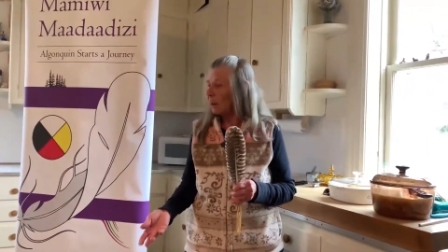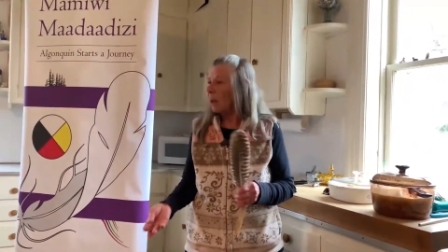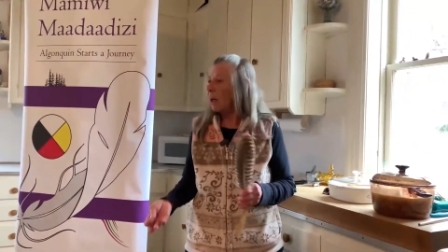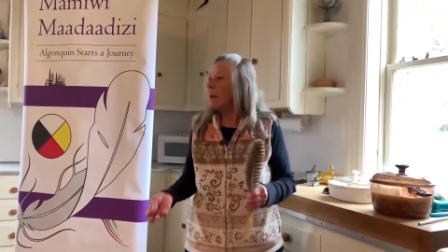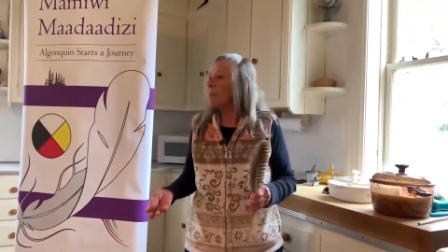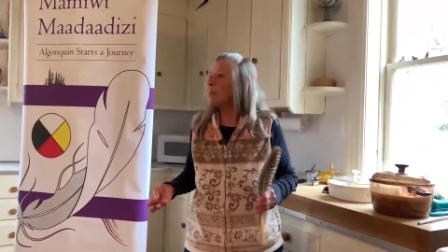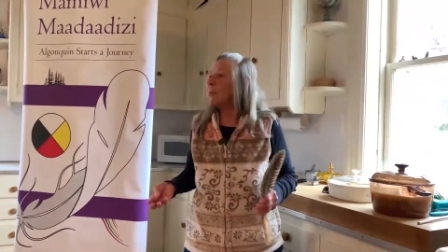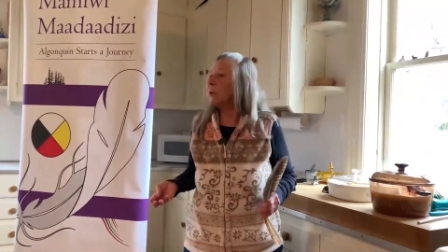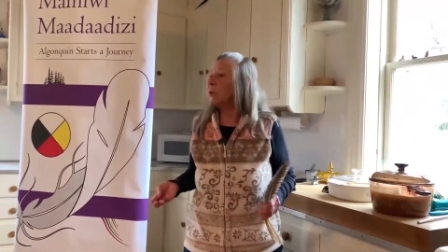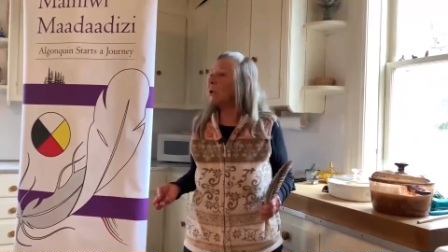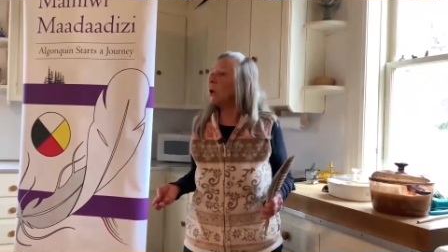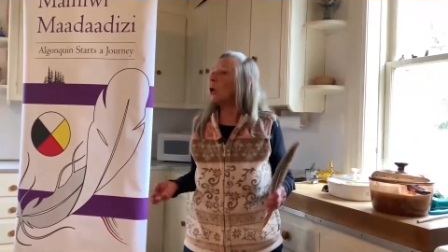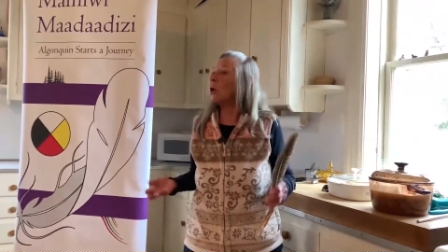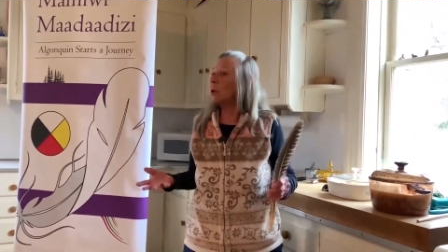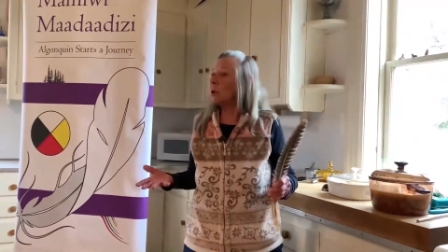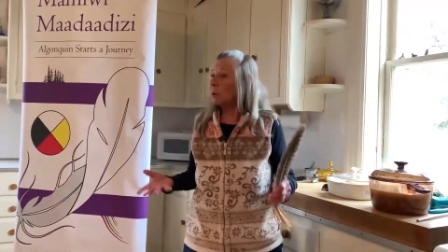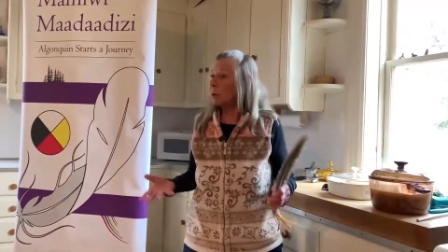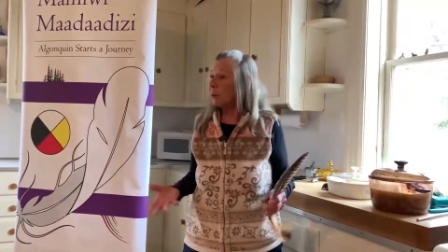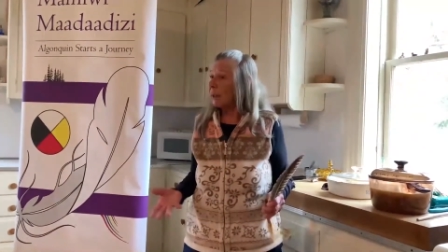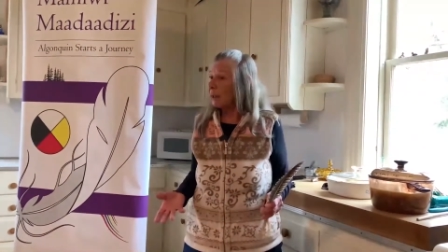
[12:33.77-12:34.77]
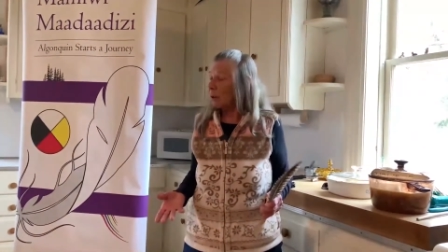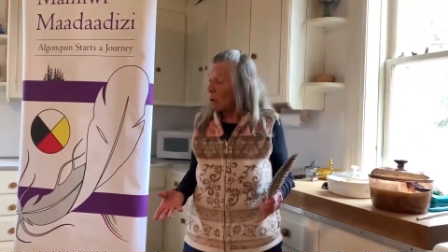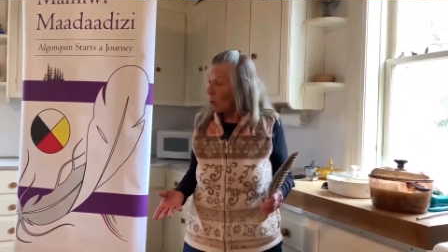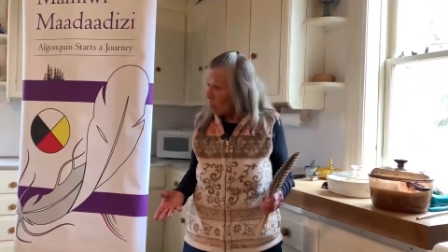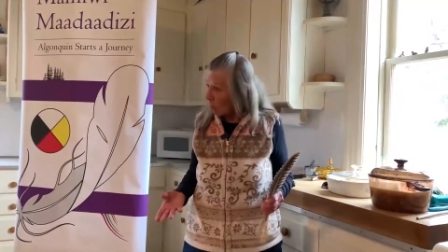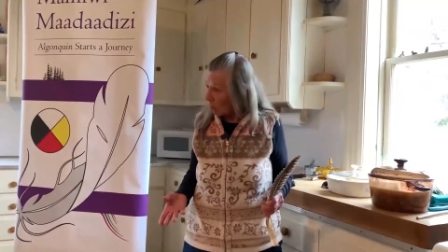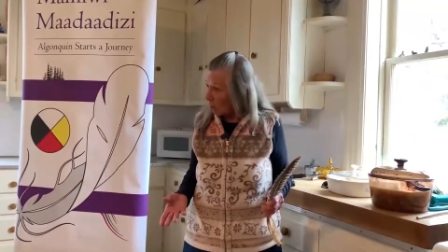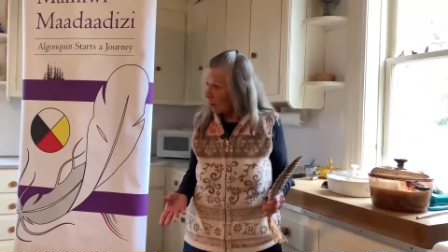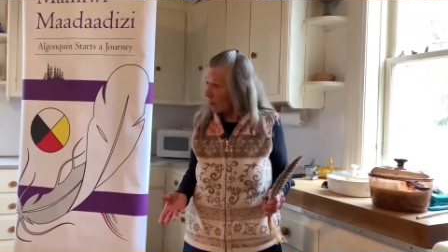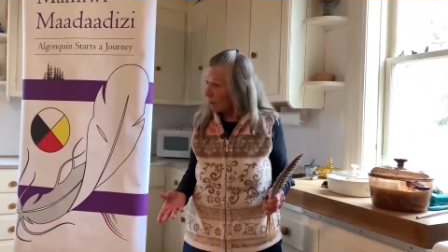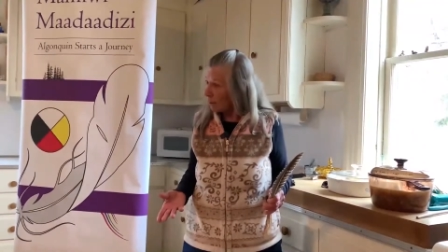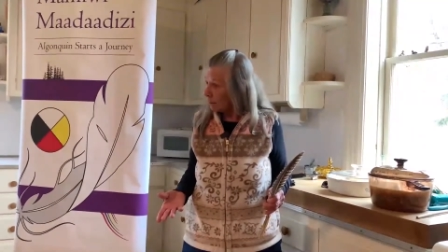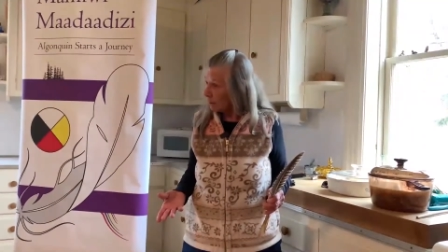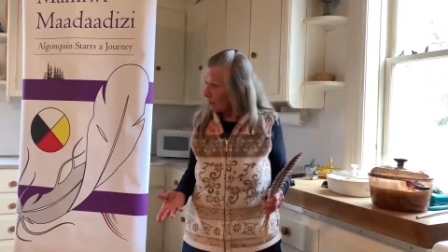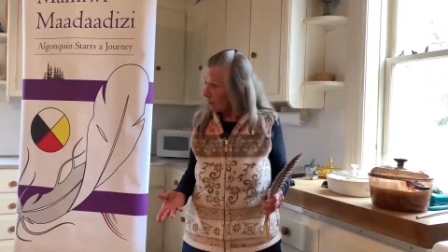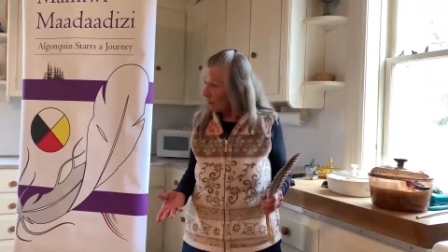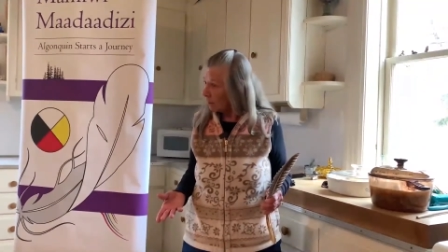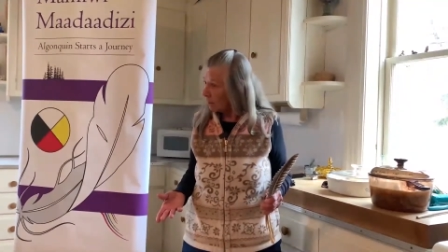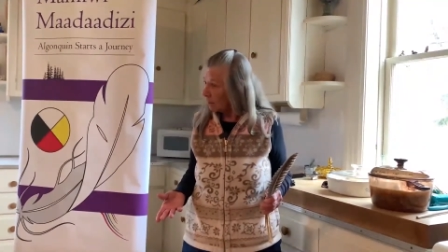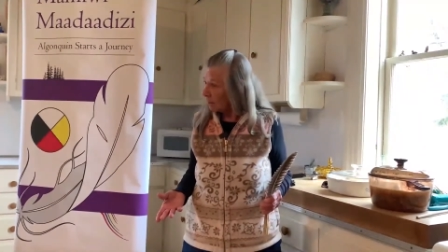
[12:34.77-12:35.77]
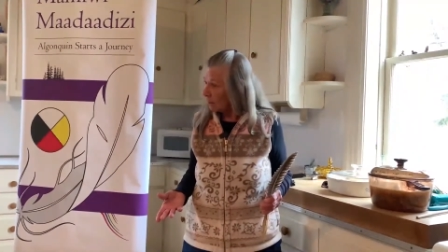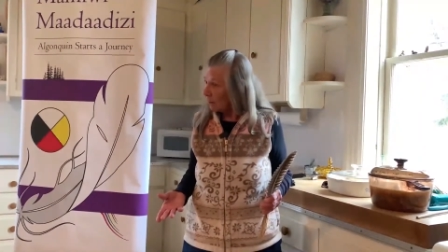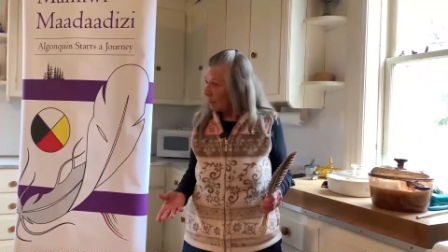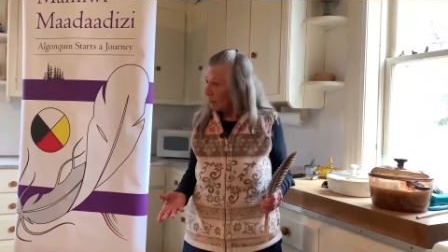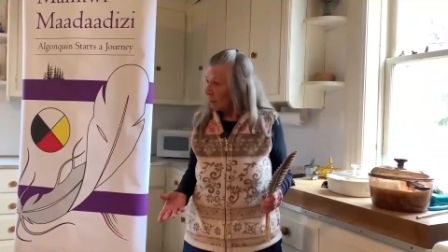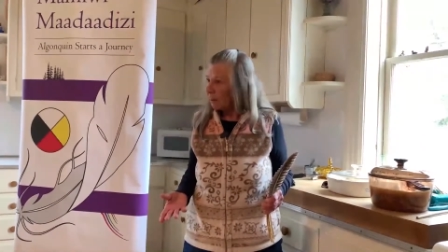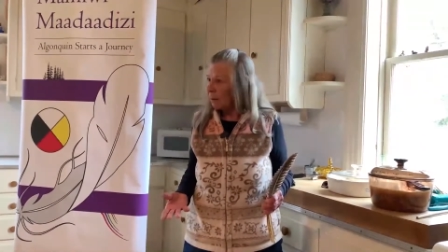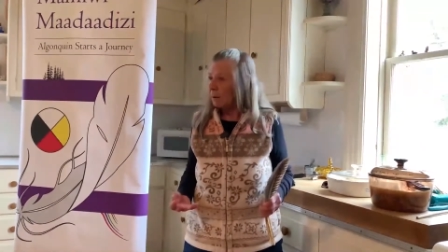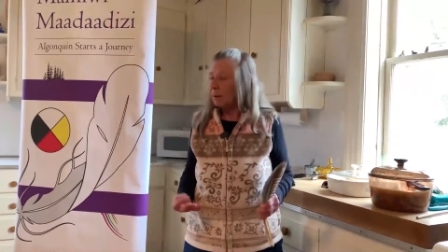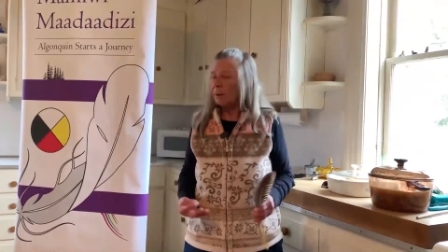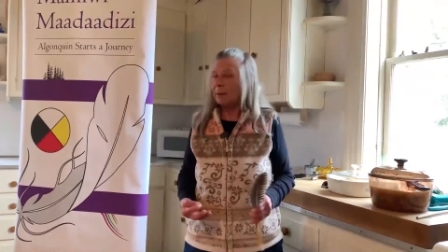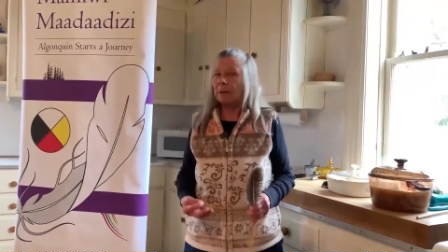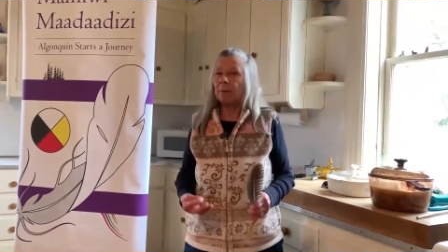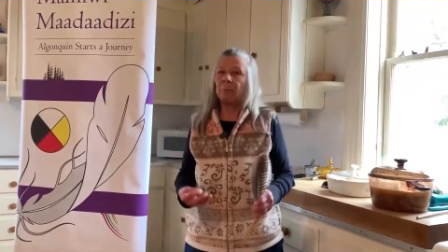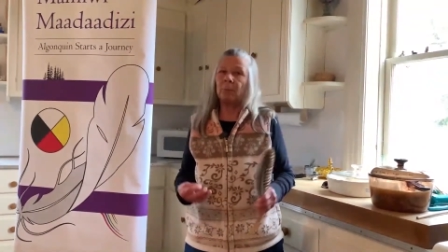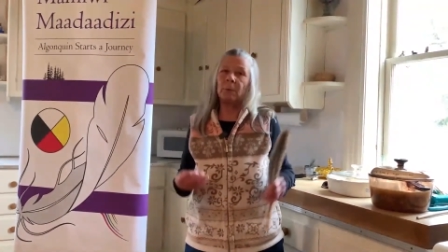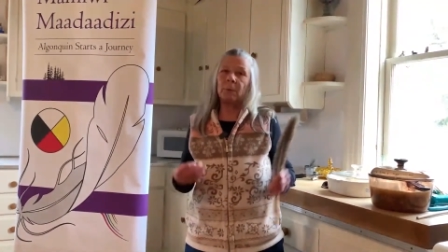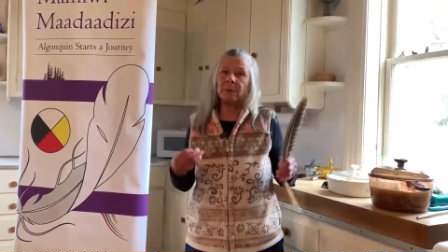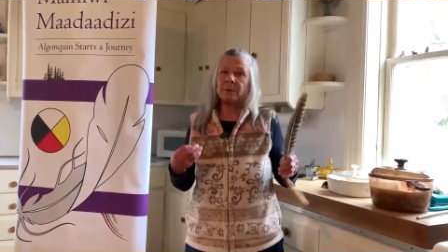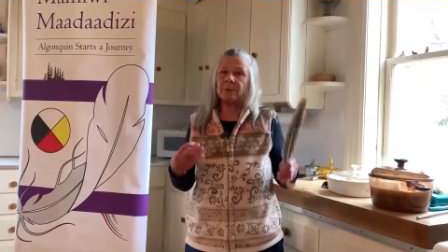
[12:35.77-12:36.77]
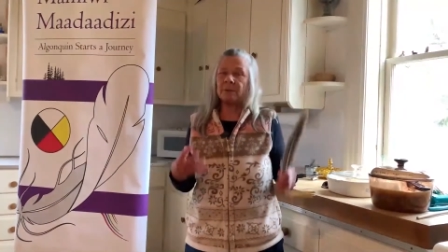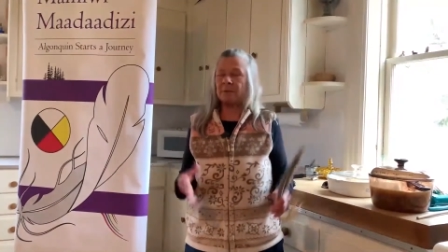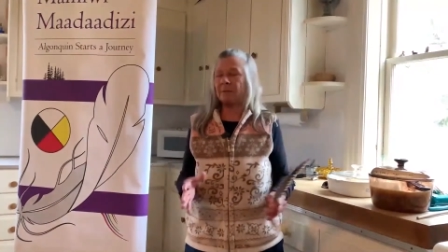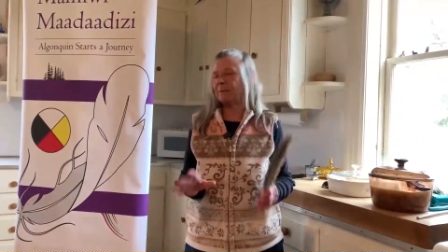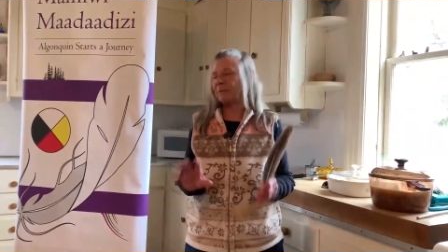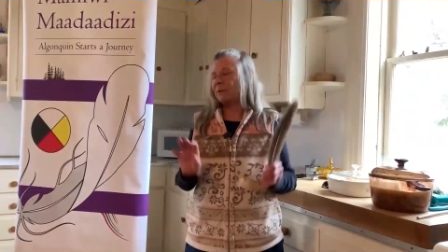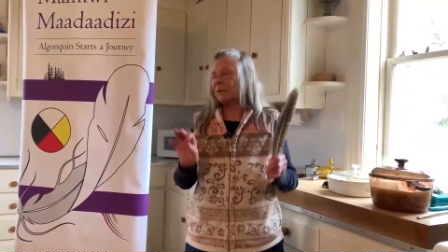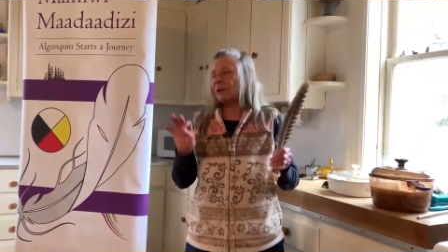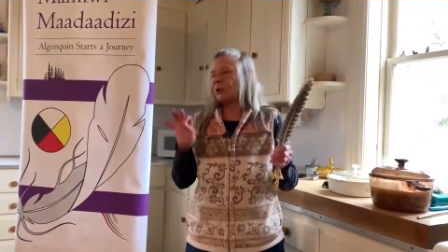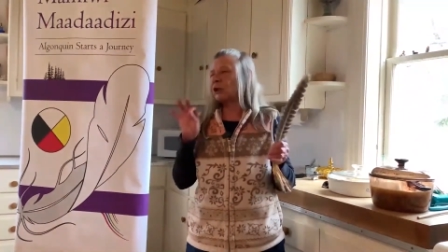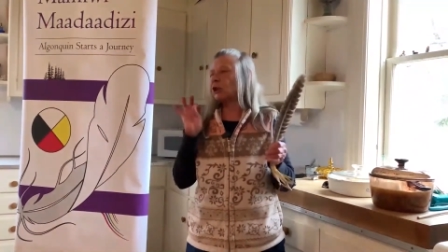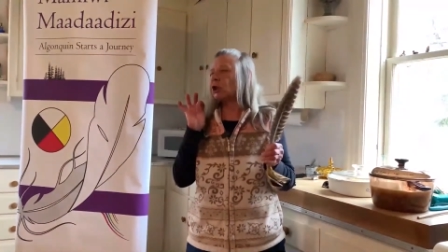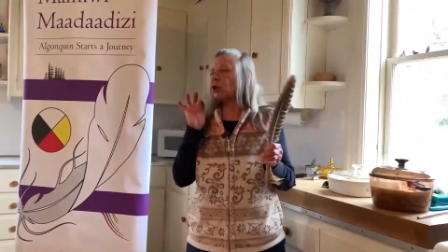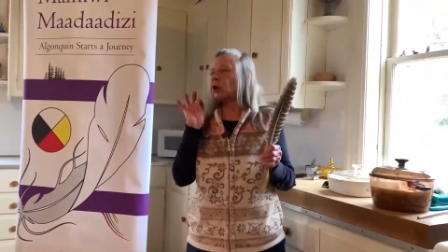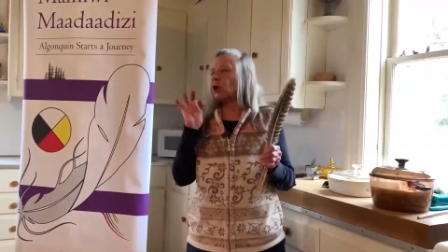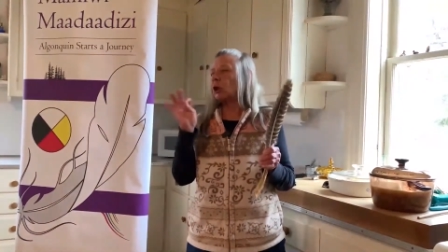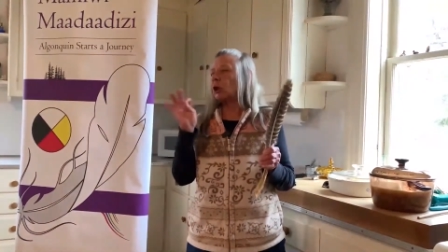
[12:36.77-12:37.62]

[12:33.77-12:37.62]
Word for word: And with the early corn, it was just,